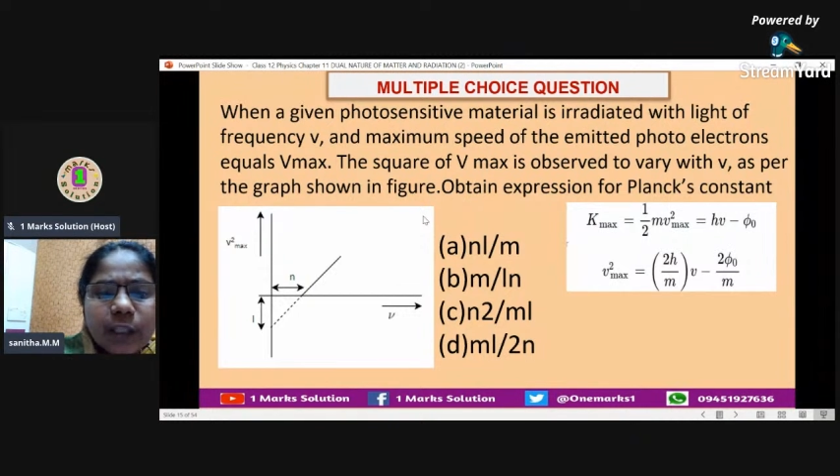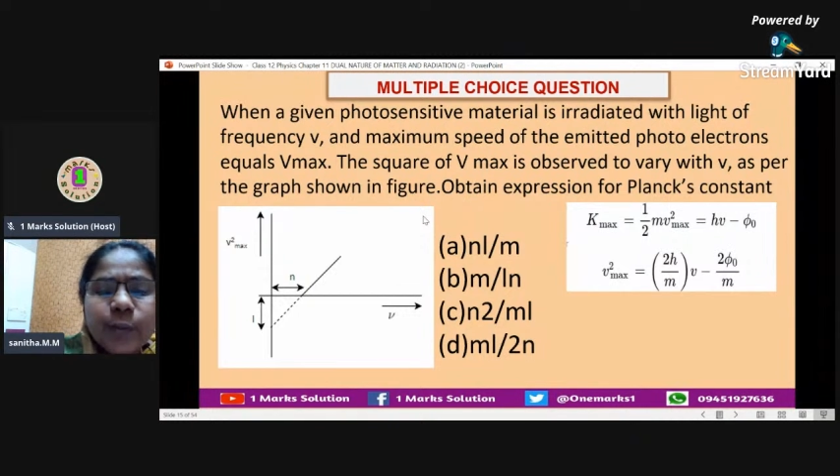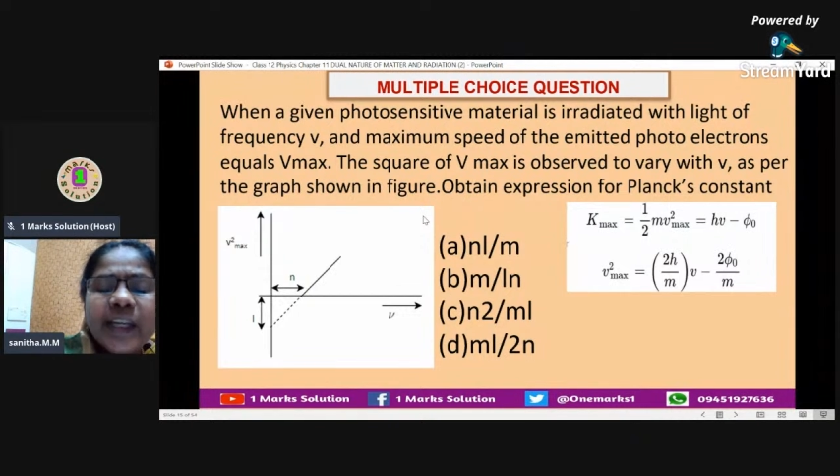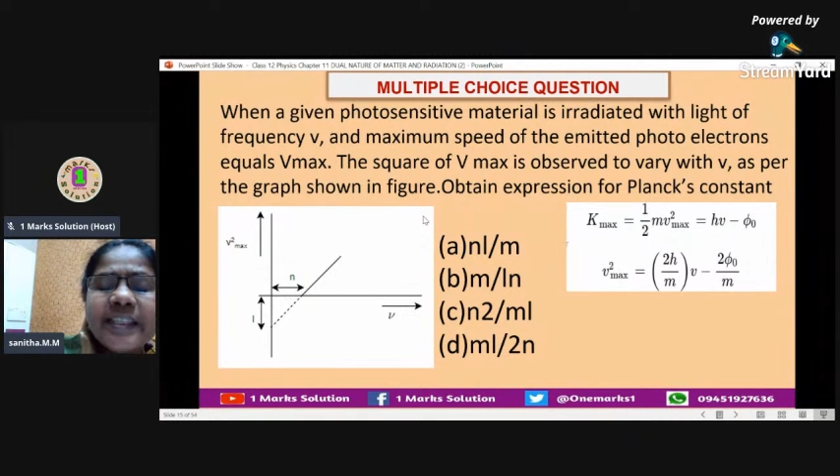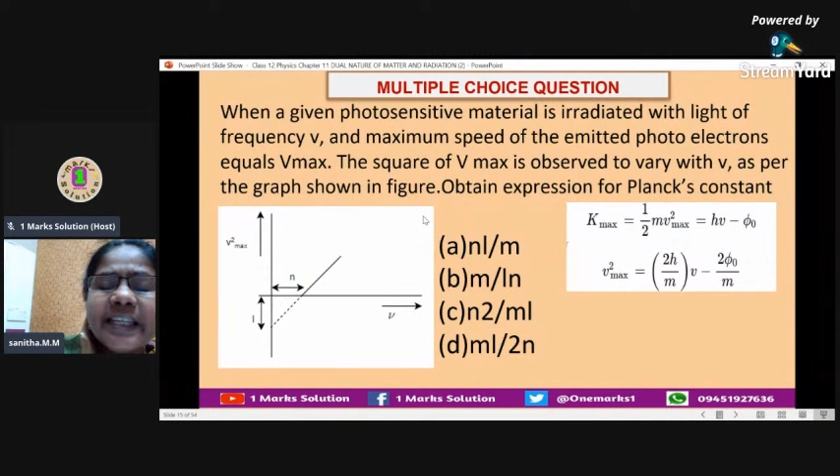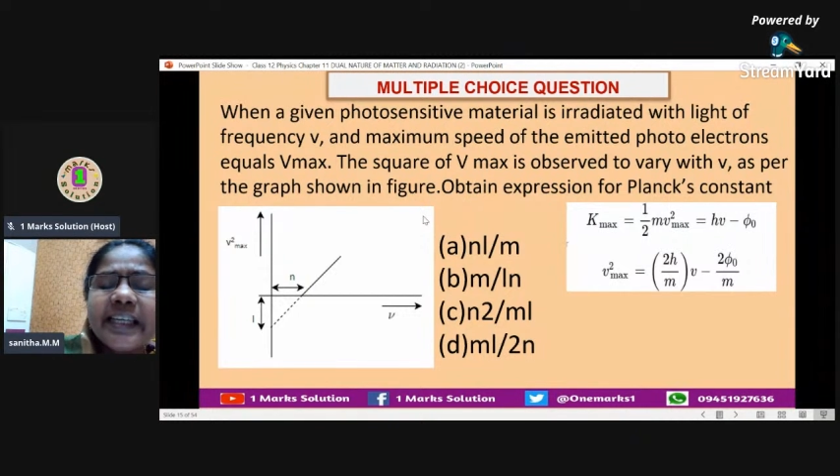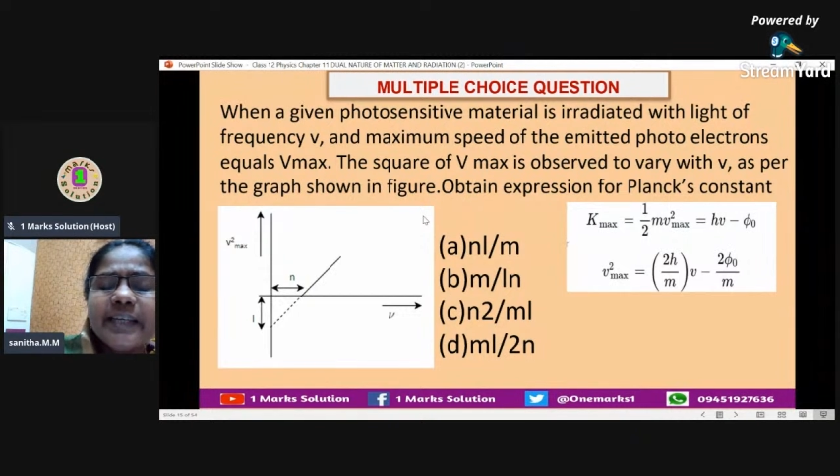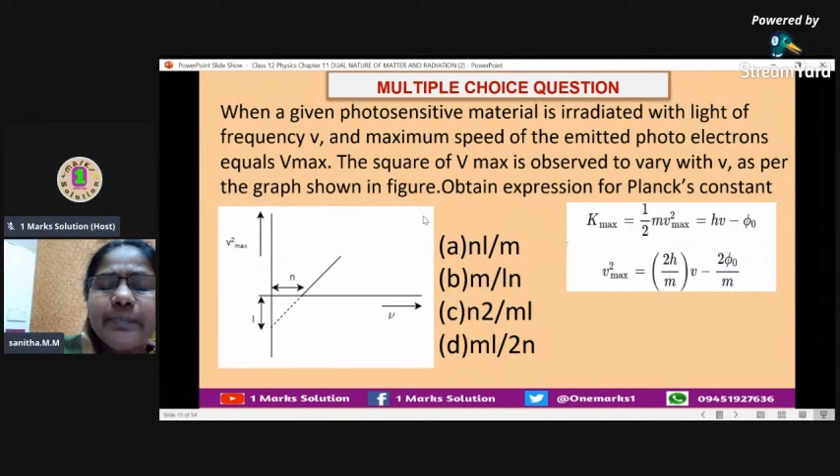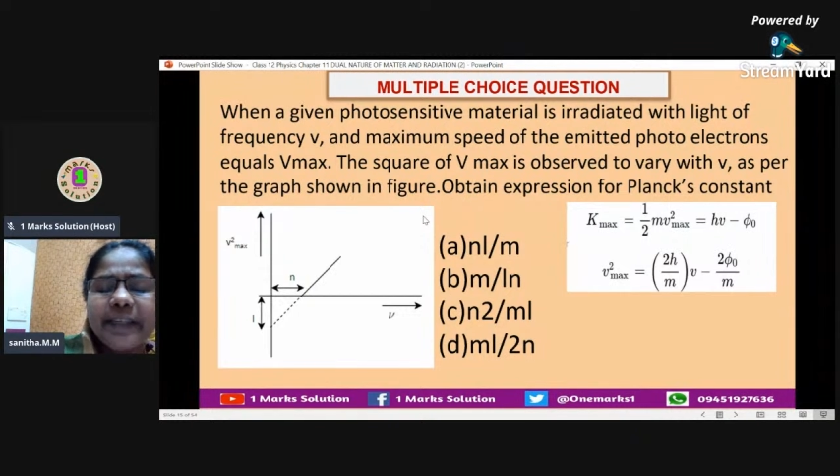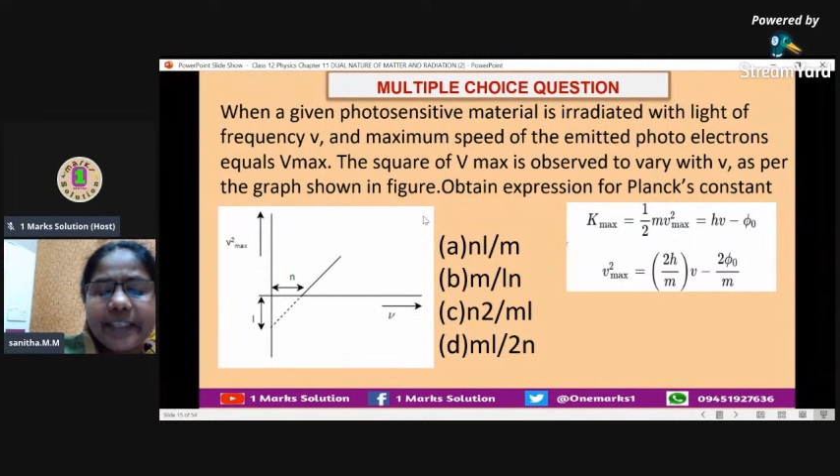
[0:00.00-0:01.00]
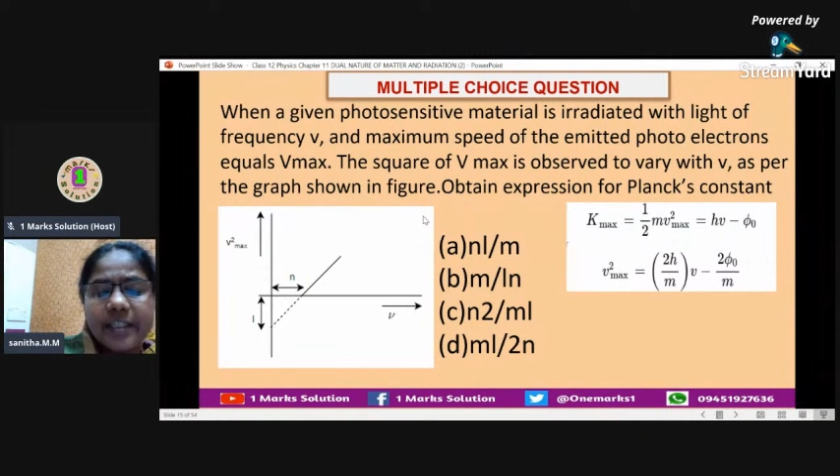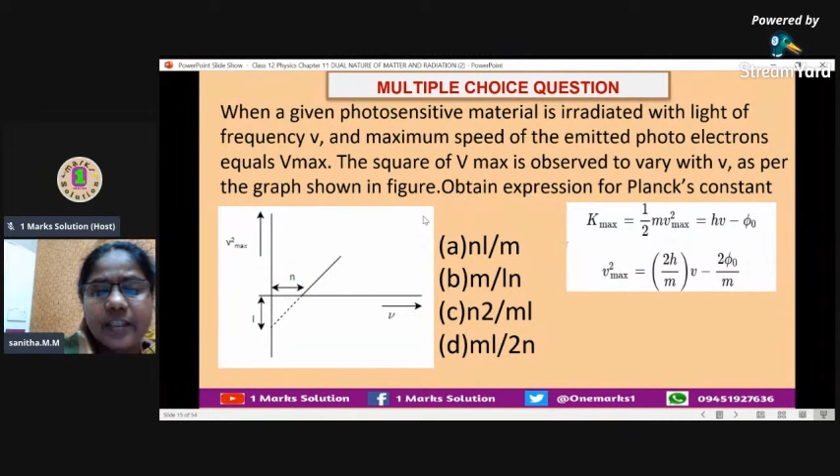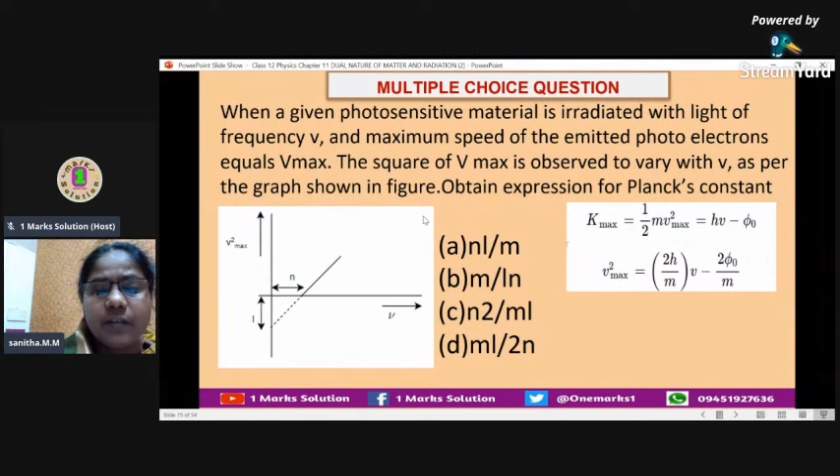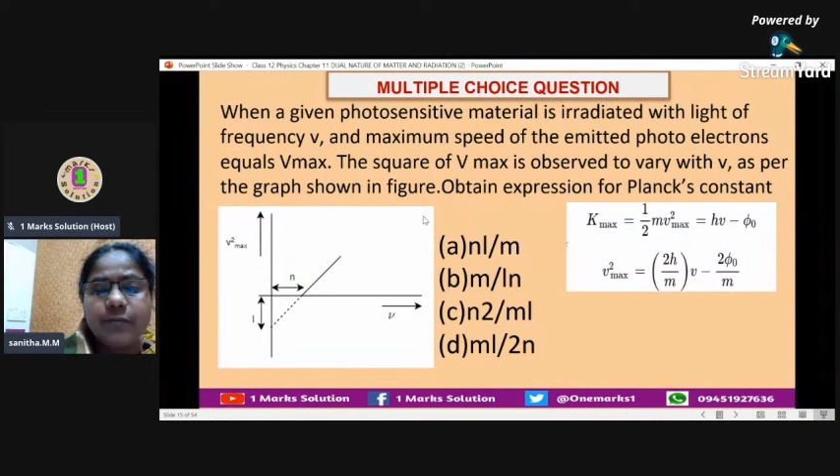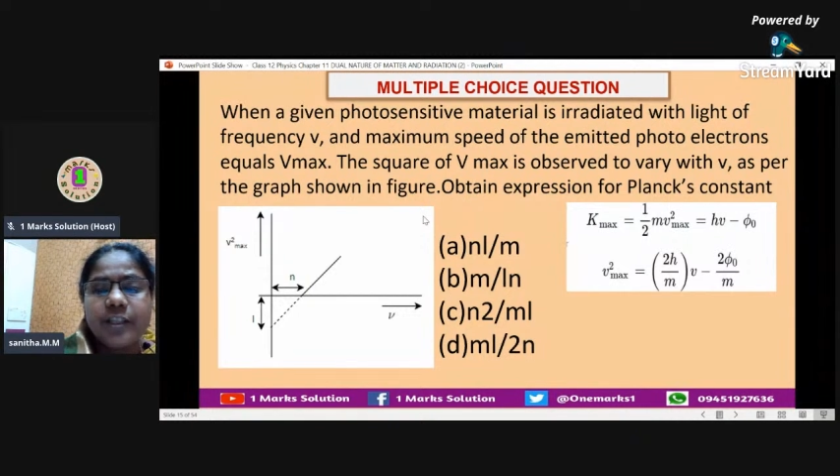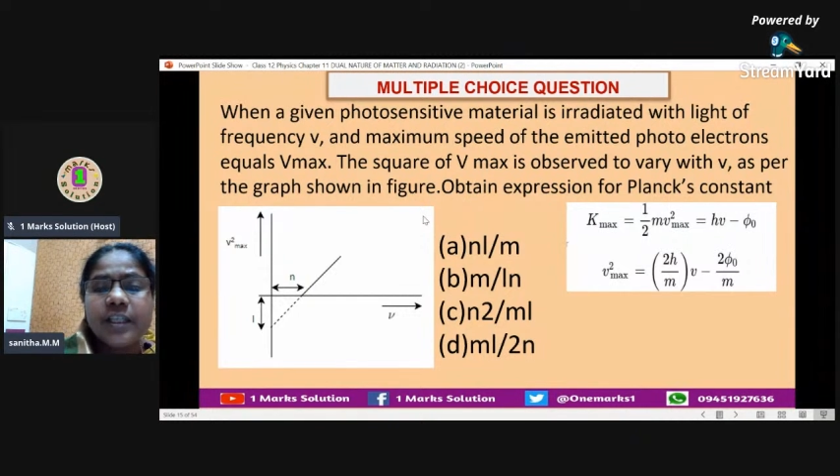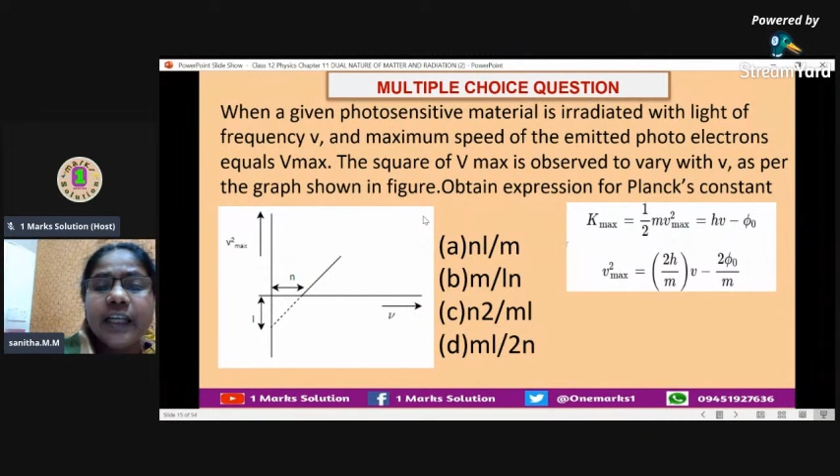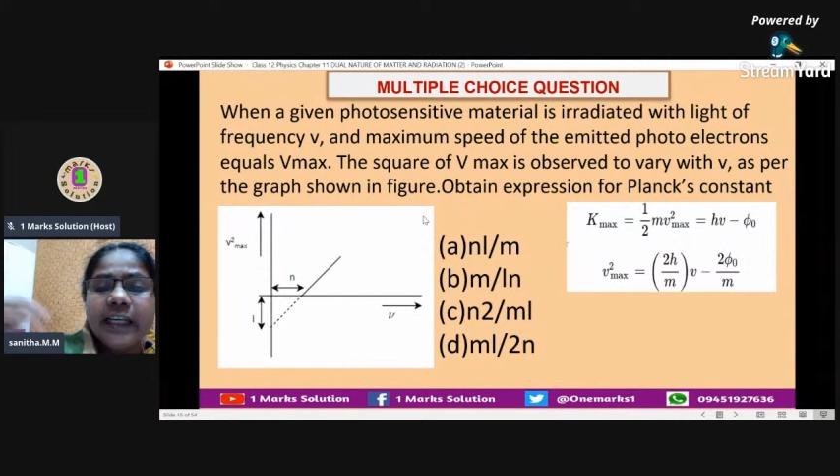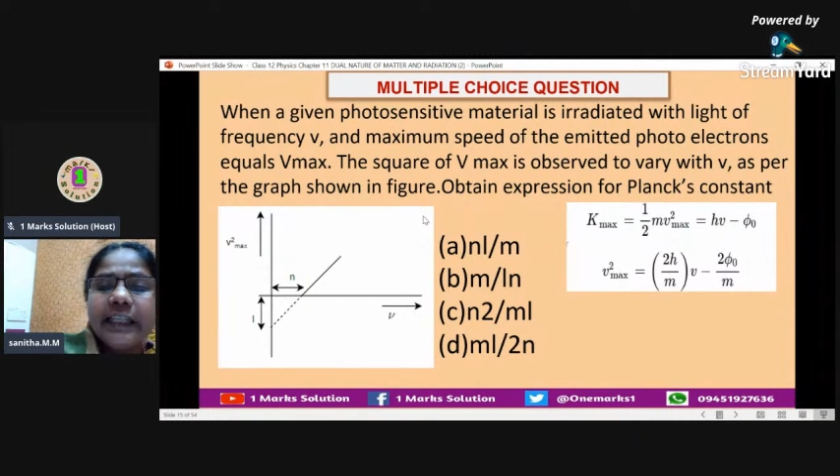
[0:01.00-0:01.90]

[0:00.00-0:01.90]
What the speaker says: You can take a metal surface.